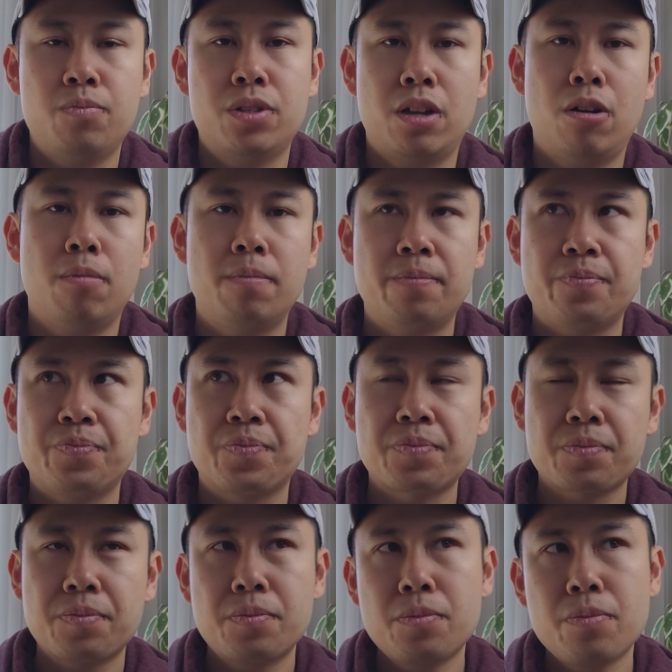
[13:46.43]
So
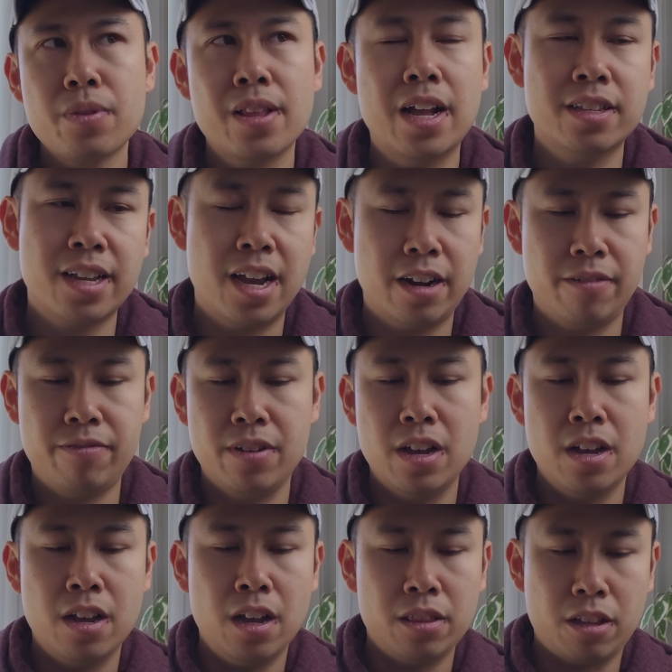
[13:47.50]
that's kind of
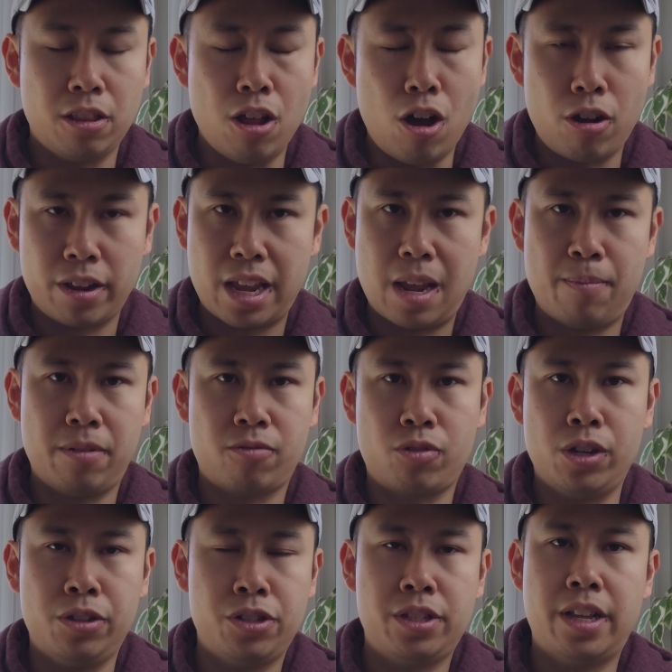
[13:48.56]
the long game of
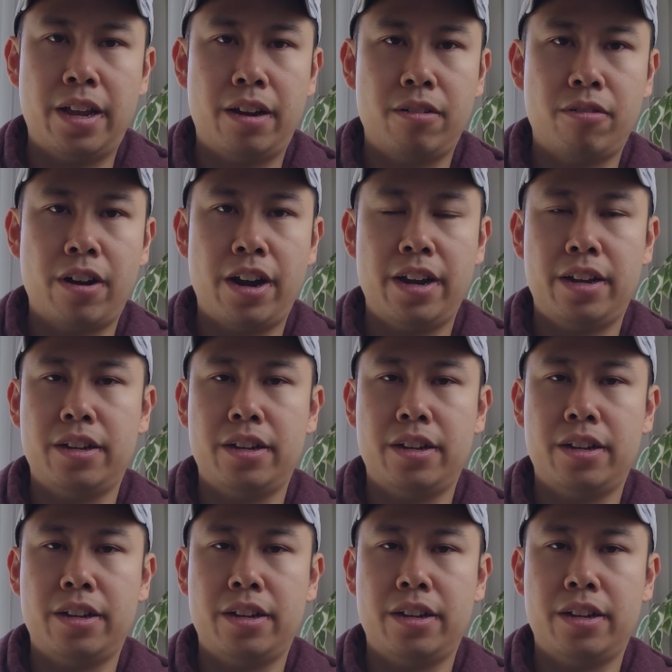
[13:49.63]
real estate, right?